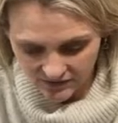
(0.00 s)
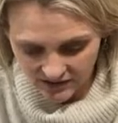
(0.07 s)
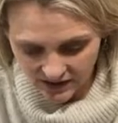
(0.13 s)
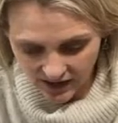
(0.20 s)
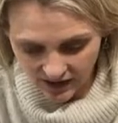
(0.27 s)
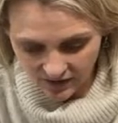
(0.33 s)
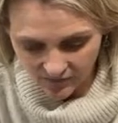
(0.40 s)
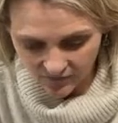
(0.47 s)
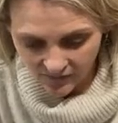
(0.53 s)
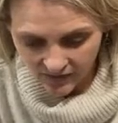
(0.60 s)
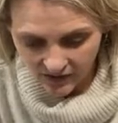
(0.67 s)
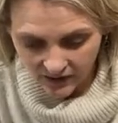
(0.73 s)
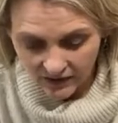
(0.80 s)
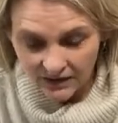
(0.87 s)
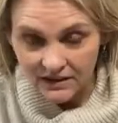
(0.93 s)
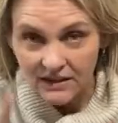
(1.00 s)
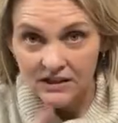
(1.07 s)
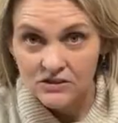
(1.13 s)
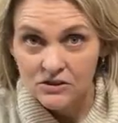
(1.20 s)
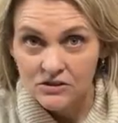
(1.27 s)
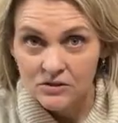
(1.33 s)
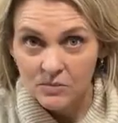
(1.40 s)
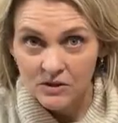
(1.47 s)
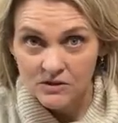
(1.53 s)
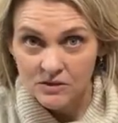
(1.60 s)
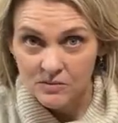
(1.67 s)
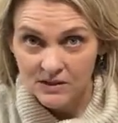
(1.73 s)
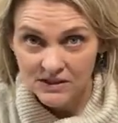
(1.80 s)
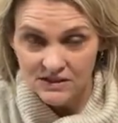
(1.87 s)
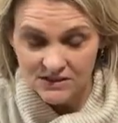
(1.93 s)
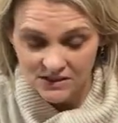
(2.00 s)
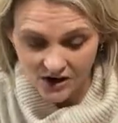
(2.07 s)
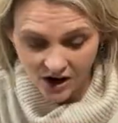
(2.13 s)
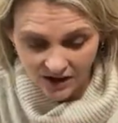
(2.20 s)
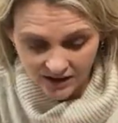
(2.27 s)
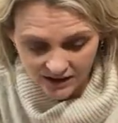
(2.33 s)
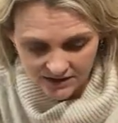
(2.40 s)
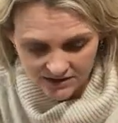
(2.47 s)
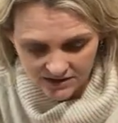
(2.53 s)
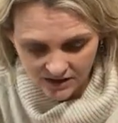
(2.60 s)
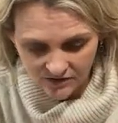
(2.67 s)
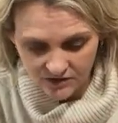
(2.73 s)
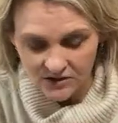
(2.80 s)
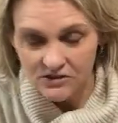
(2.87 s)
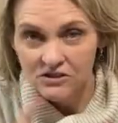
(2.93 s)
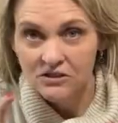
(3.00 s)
Now, these are supposed to be stocking stuffers,